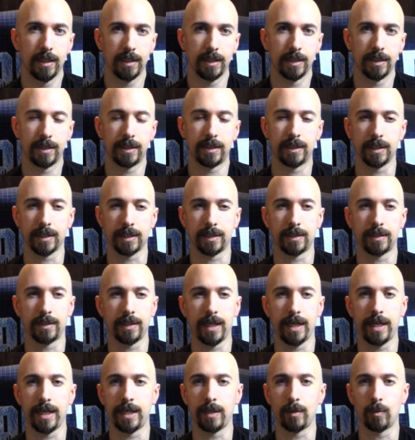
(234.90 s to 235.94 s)

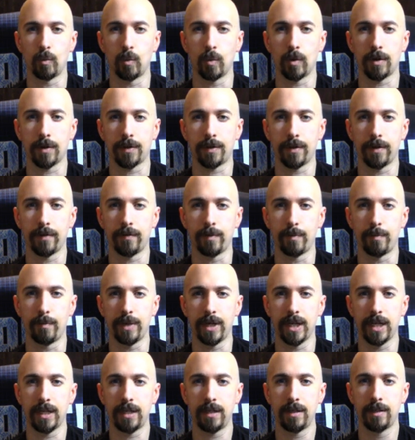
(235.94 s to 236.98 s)
6-day worth of the
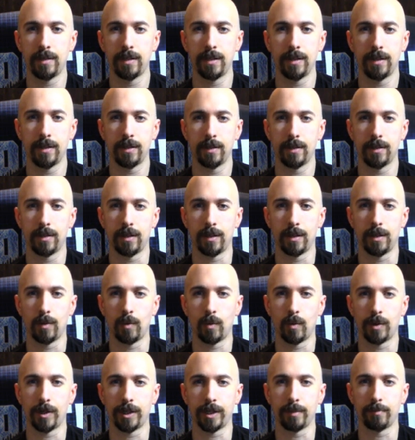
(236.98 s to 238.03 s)
bid,
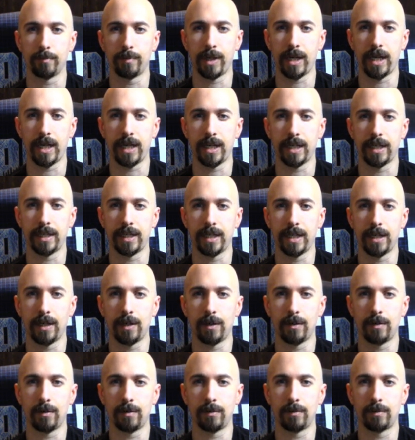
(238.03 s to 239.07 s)
or you can buy it
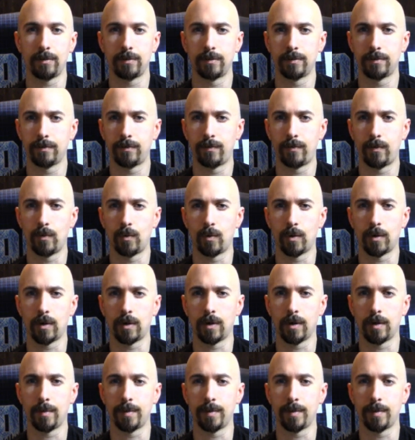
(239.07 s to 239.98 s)
now for